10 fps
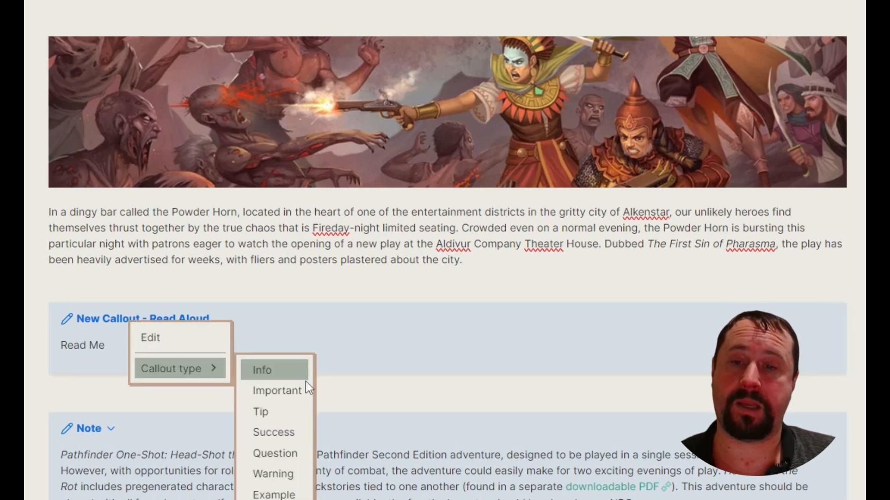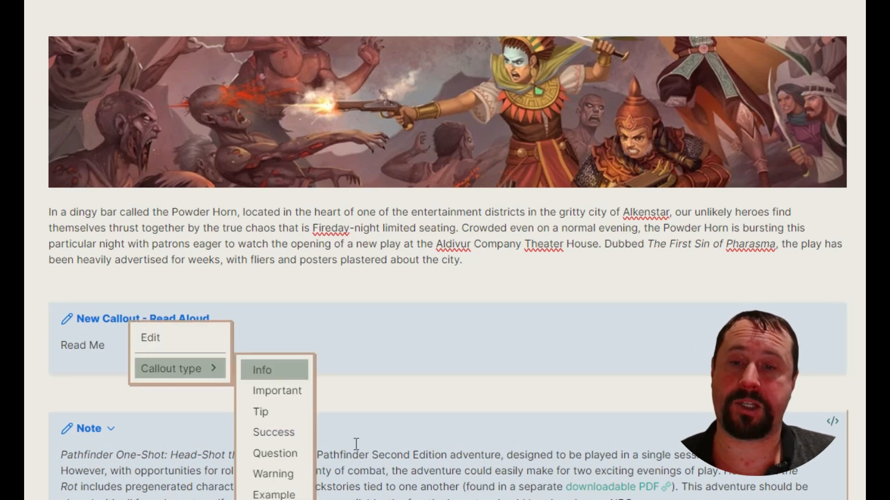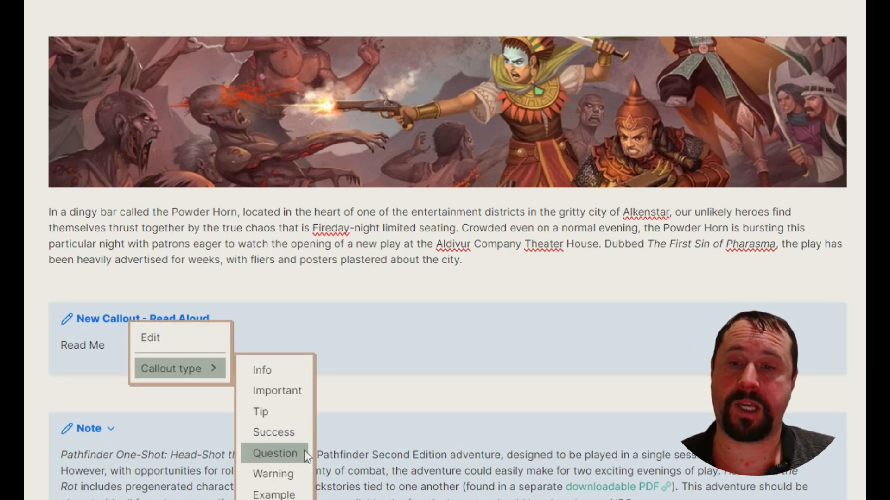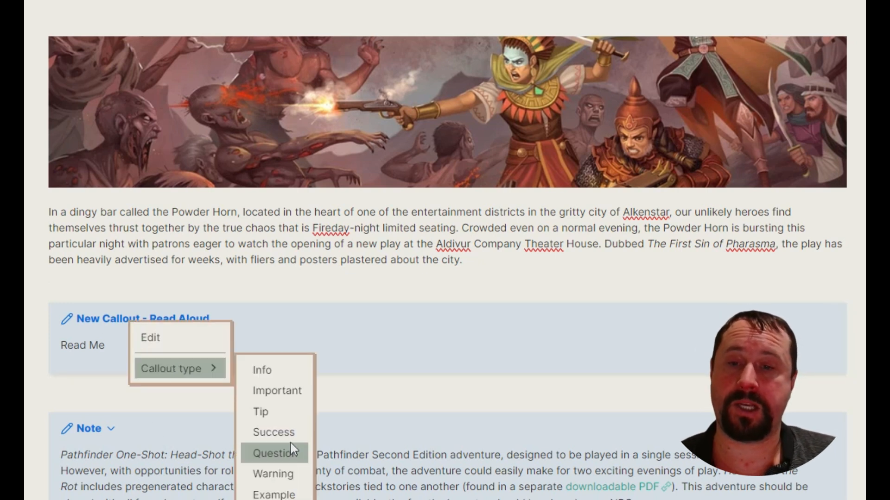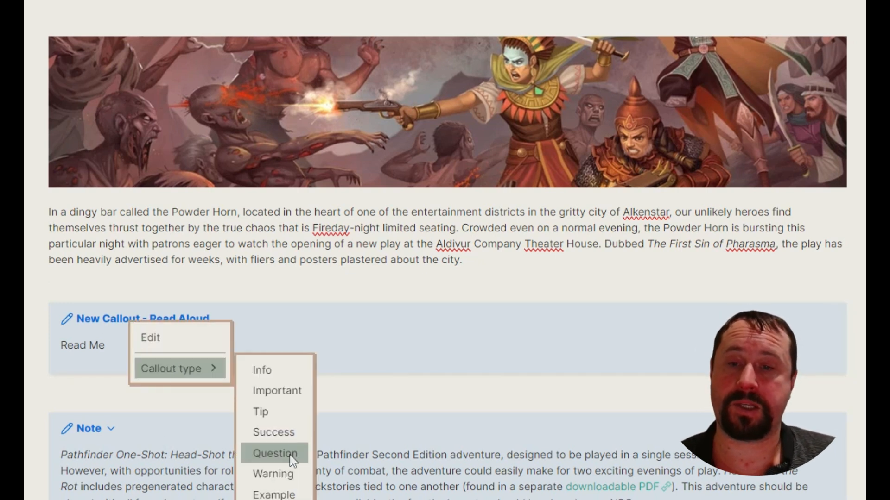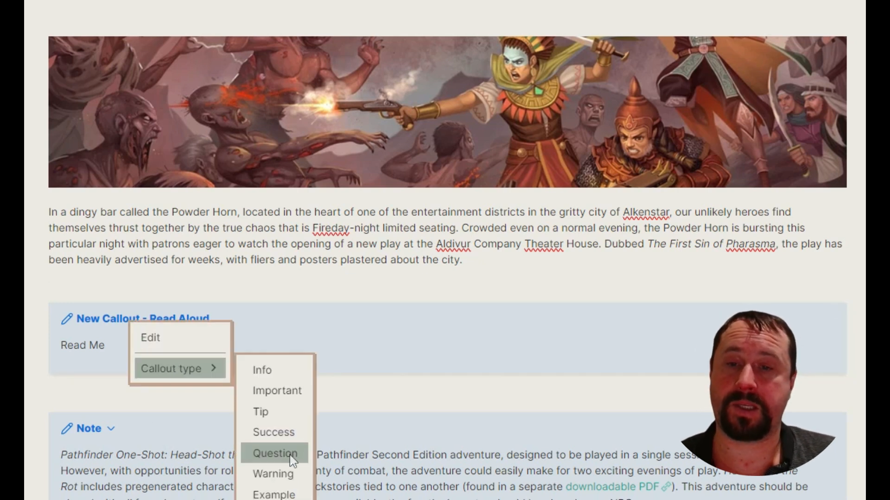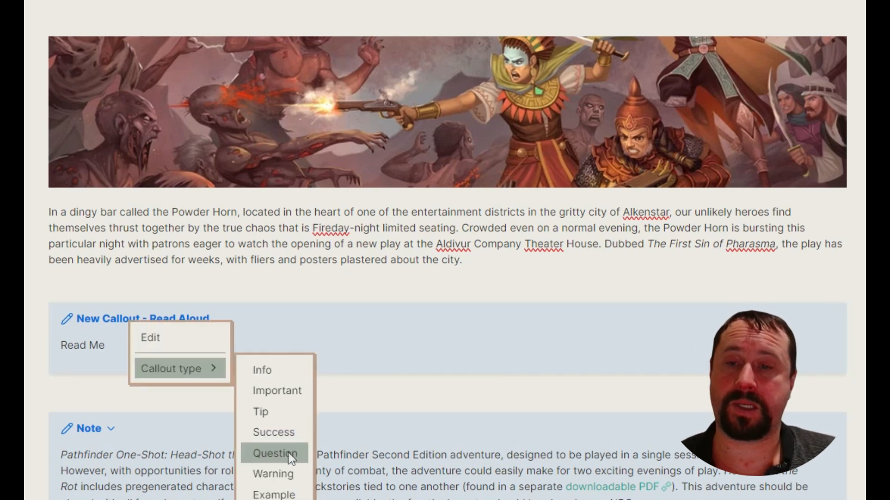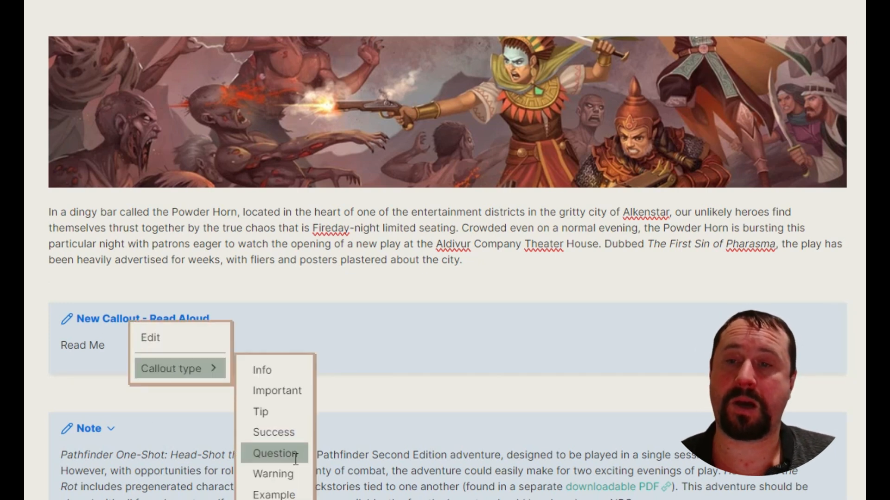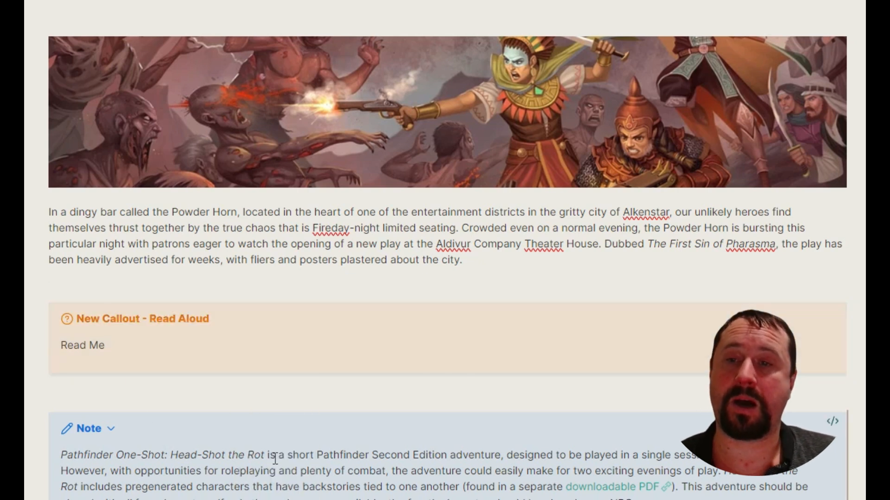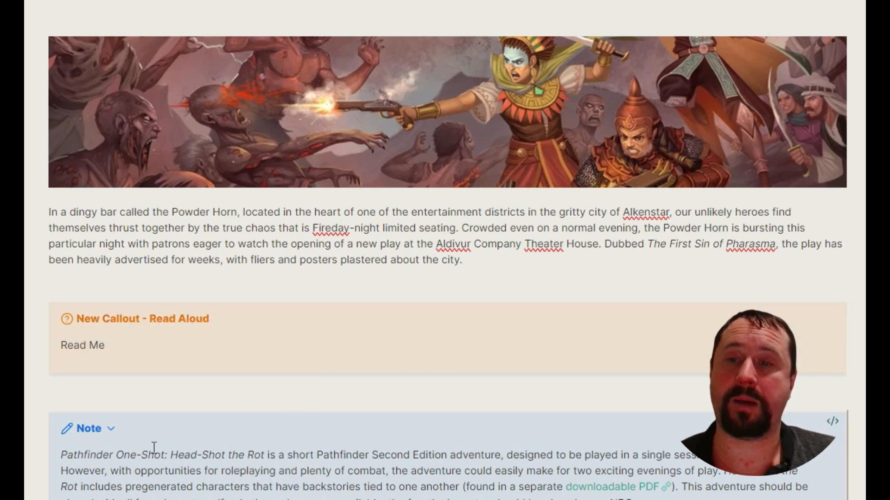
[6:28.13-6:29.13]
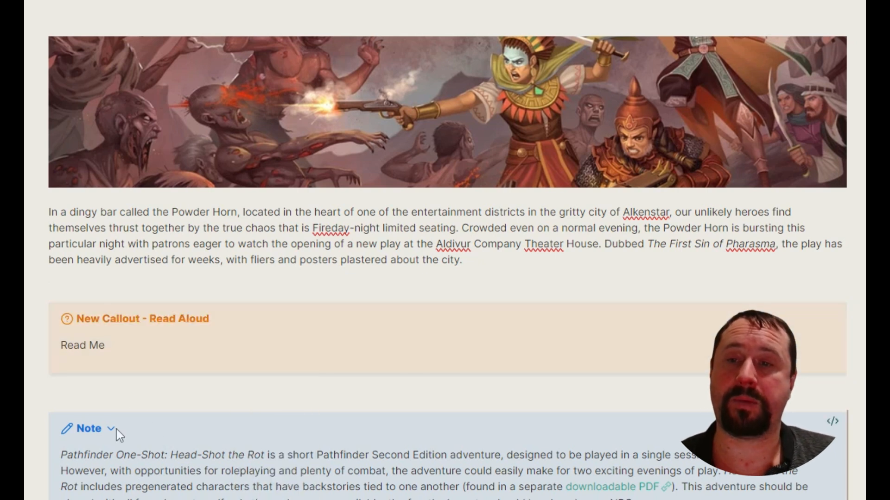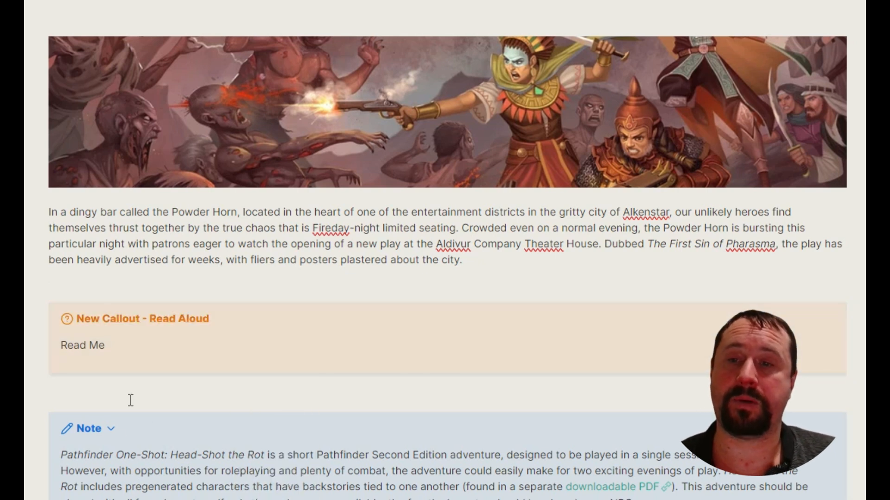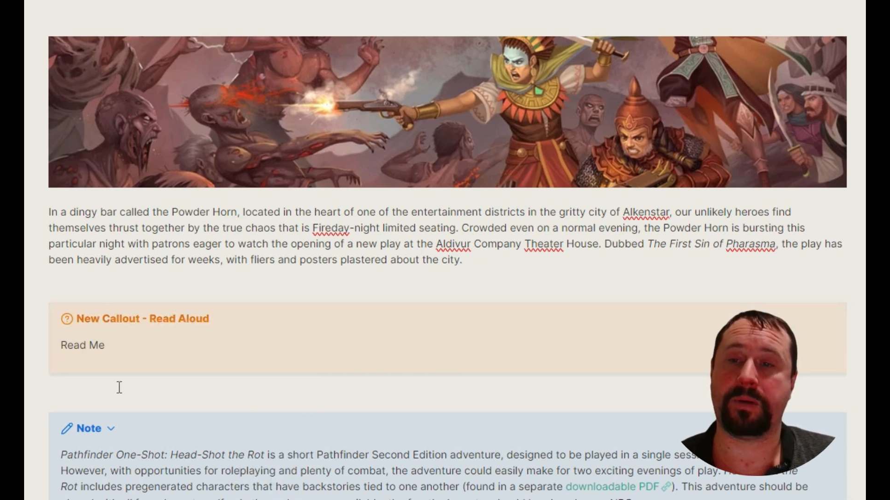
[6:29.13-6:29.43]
and change the type.